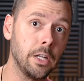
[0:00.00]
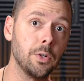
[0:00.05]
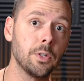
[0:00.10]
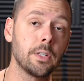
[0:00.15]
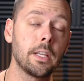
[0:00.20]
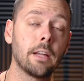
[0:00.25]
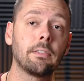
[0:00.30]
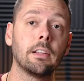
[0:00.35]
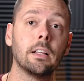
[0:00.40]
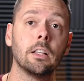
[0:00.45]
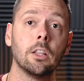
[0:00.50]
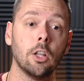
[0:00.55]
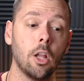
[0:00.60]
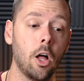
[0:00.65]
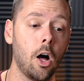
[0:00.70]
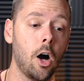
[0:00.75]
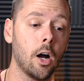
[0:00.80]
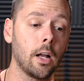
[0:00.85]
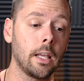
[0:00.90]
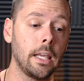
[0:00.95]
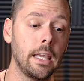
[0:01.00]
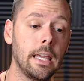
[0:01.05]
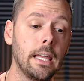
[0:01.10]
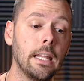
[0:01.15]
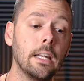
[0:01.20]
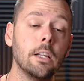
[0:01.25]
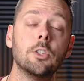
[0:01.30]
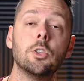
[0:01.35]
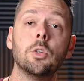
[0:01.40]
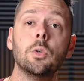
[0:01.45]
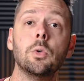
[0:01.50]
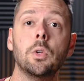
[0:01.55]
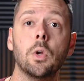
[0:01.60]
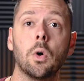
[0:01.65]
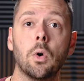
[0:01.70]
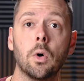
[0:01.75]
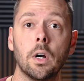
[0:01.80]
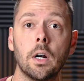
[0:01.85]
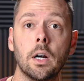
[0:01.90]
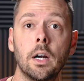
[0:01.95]
You just have to log in to
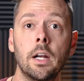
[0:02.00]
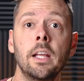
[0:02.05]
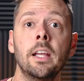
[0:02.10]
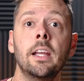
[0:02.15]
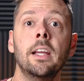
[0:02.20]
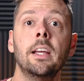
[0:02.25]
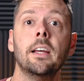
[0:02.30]
your